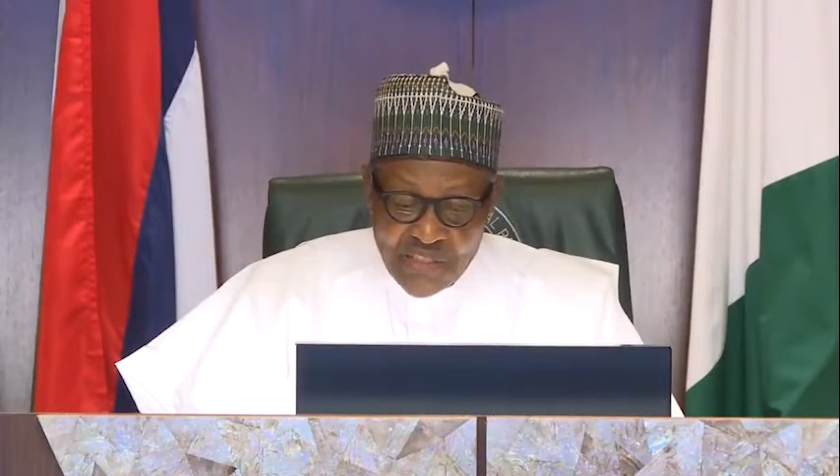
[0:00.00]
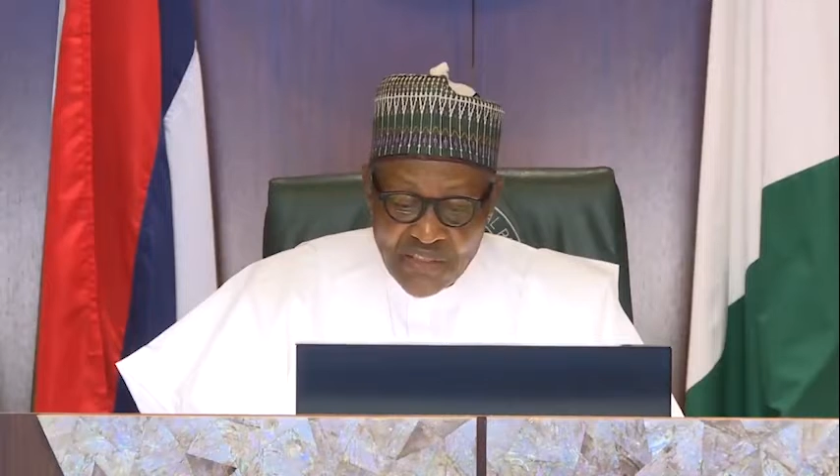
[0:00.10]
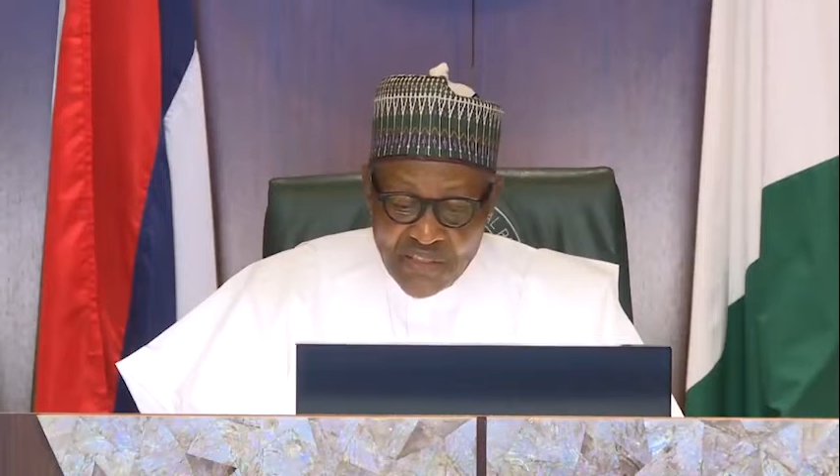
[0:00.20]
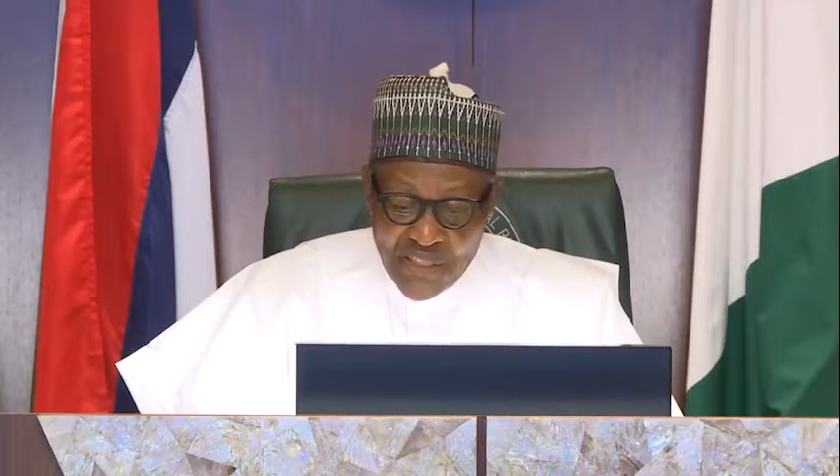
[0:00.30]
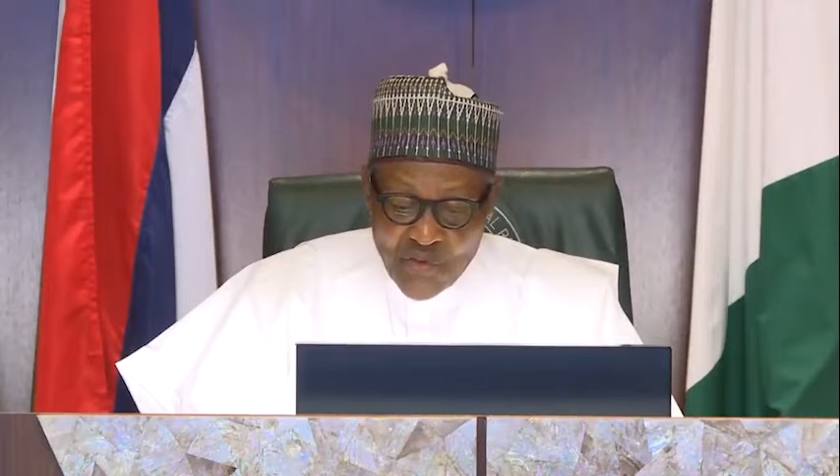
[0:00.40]

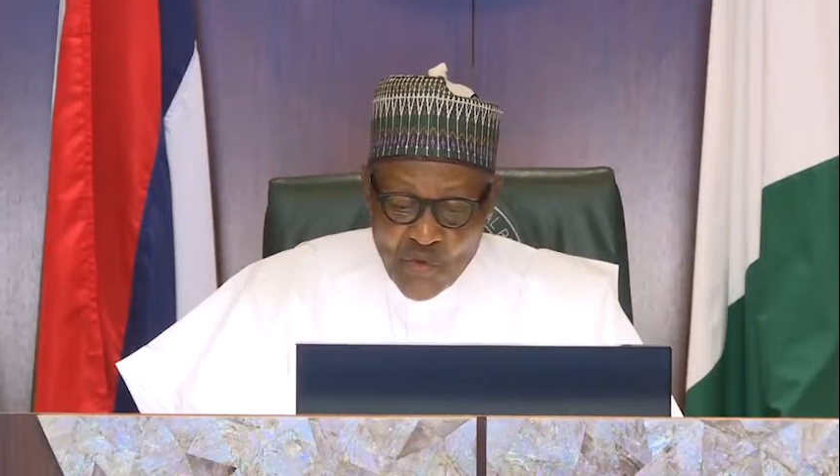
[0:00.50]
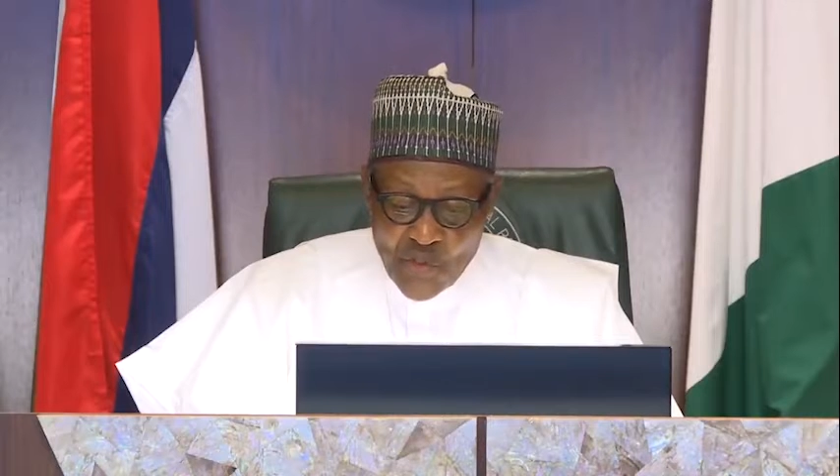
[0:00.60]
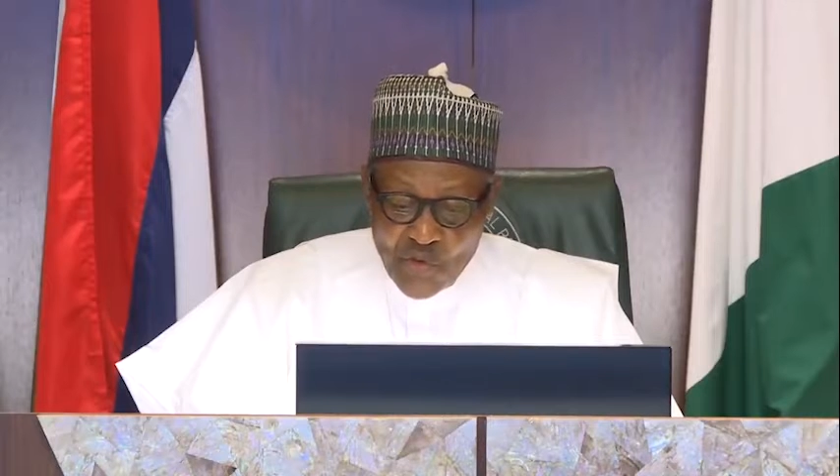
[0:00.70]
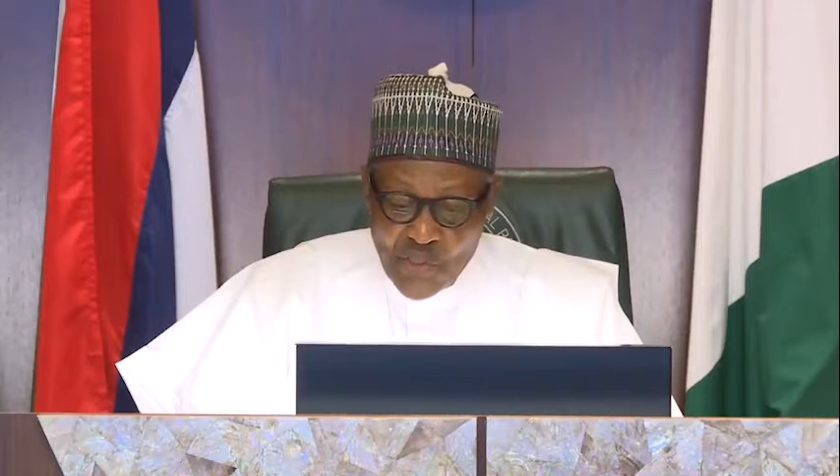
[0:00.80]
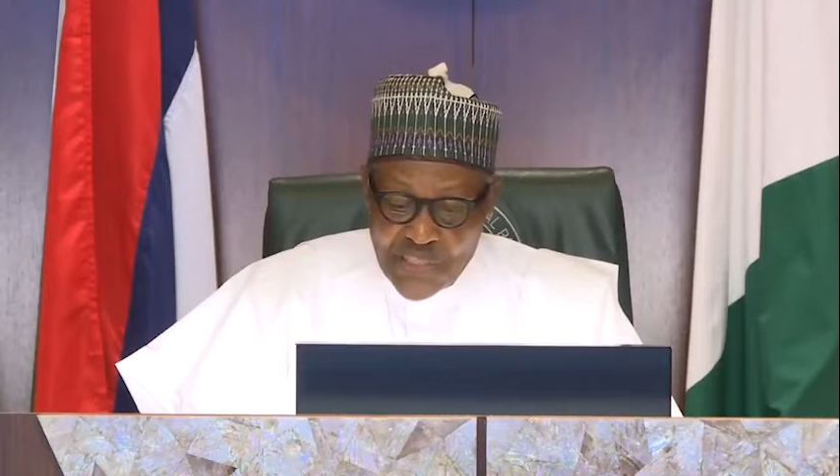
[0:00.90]

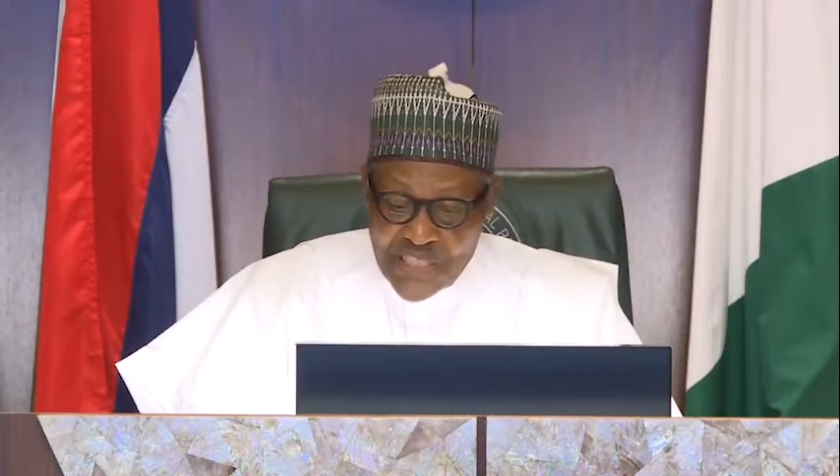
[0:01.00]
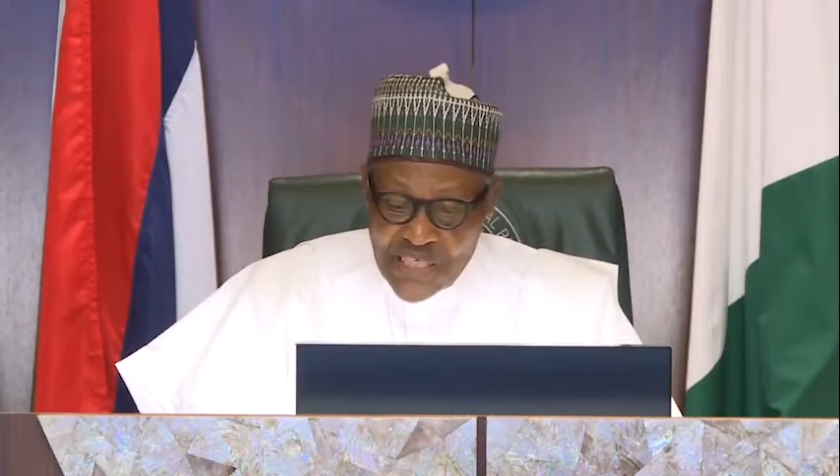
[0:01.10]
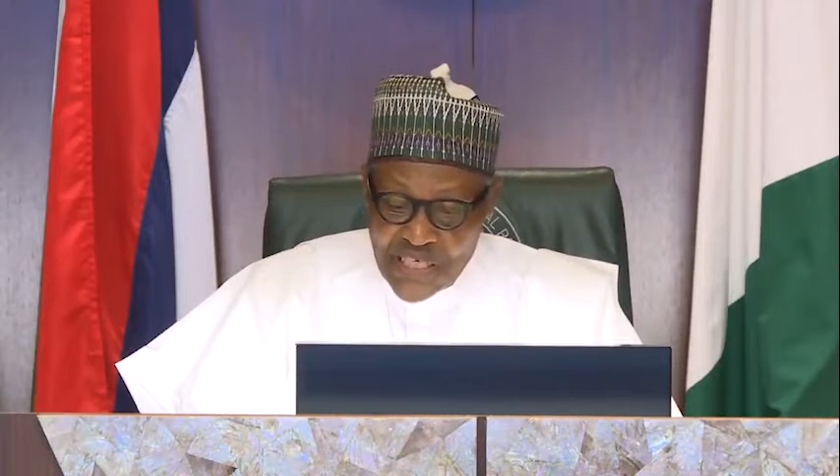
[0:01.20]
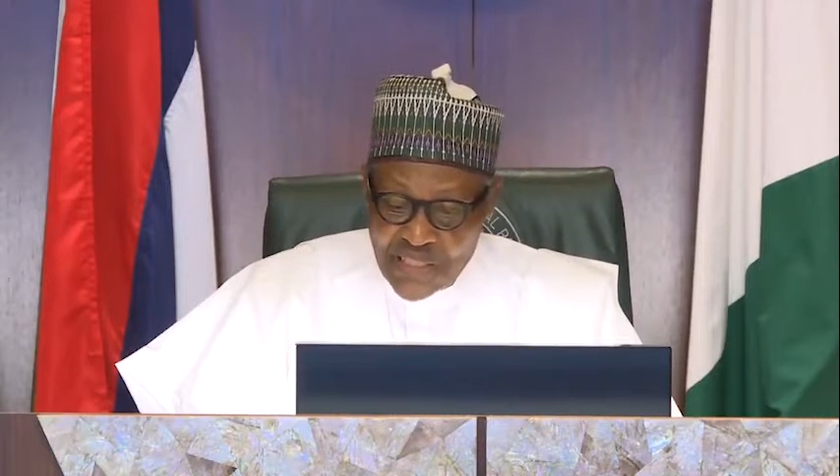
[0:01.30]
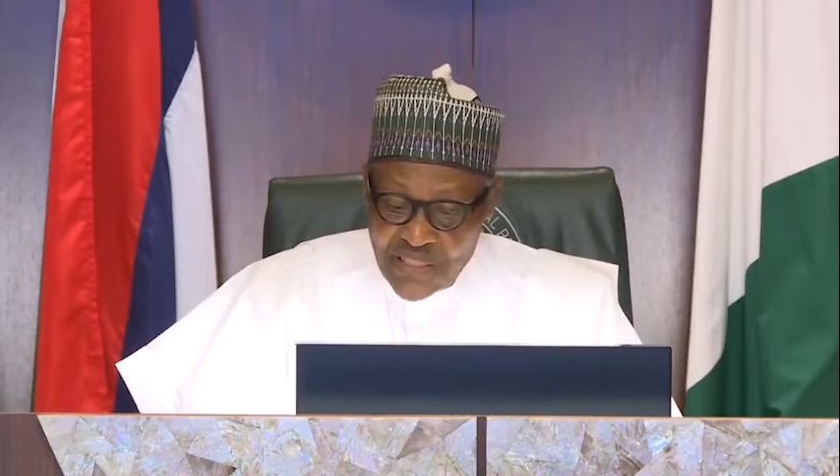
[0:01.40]
genuine
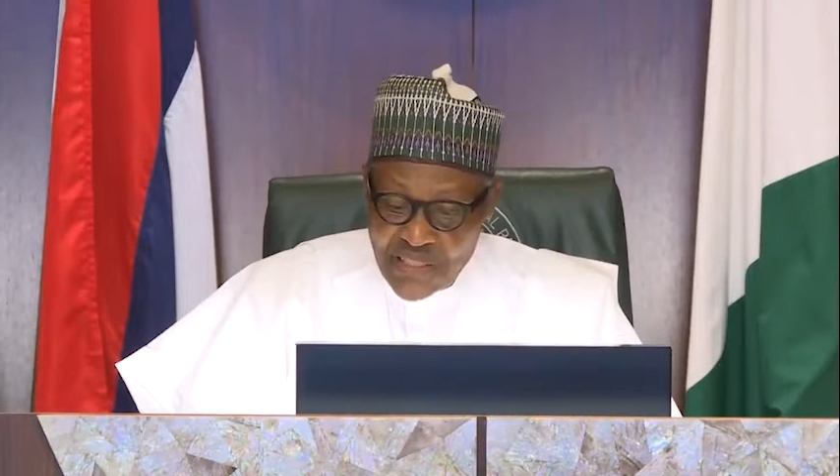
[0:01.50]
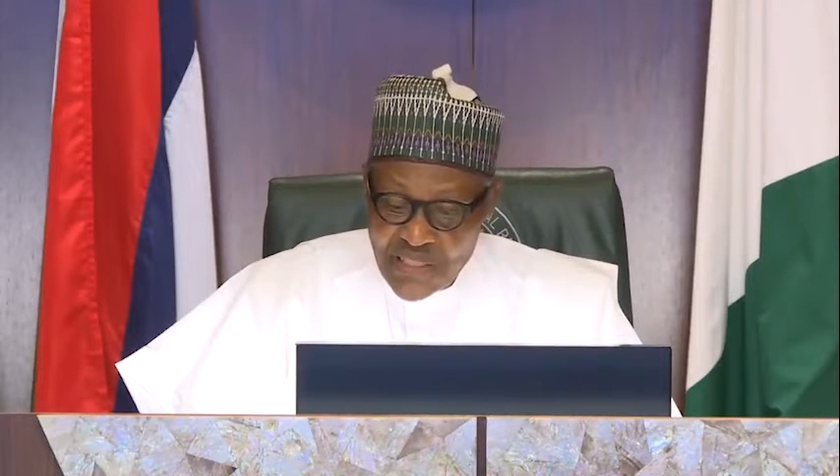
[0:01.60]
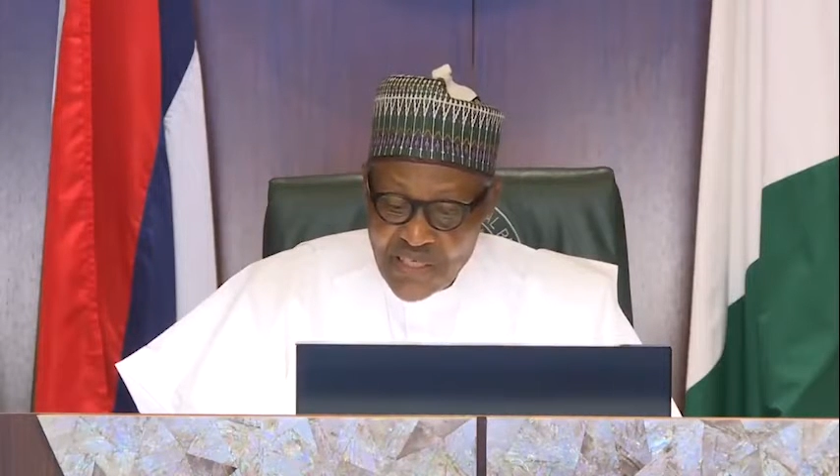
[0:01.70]
concerns